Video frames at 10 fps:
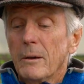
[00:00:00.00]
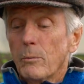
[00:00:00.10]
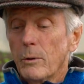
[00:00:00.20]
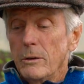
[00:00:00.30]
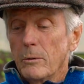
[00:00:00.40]

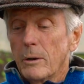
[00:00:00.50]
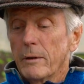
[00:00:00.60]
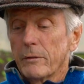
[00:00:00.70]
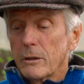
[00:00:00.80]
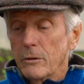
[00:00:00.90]
When you
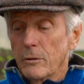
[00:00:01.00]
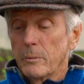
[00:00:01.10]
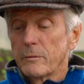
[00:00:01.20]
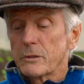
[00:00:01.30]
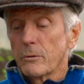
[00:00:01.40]
have a cube
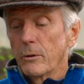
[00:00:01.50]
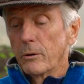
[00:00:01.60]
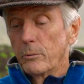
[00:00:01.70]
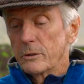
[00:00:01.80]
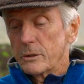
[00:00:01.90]
of
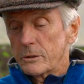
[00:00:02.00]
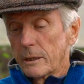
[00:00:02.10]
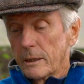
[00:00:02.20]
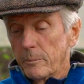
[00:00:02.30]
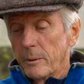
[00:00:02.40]
soil with just a
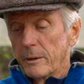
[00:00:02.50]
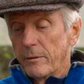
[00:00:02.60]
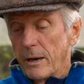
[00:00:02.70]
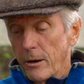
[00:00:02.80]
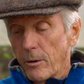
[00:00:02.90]
little bit
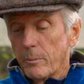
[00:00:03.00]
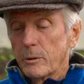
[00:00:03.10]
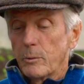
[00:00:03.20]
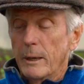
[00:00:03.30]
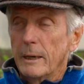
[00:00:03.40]
of air
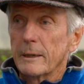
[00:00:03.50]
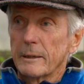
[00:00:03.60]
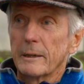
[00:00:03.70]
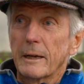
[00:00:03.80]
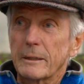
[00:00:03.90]
between it
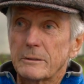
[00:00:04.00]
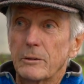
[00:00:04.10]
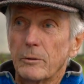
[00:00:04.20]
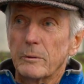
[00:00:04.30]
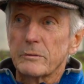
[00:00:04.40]
and the next
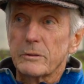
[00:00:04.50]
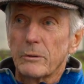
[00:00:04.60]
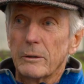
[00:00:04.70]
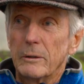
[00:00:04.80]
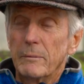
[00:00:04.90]
cube of
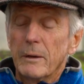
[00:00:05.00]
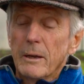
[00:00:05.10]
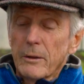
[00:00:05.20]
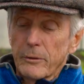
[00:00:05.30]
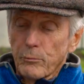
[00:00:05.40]
soil, the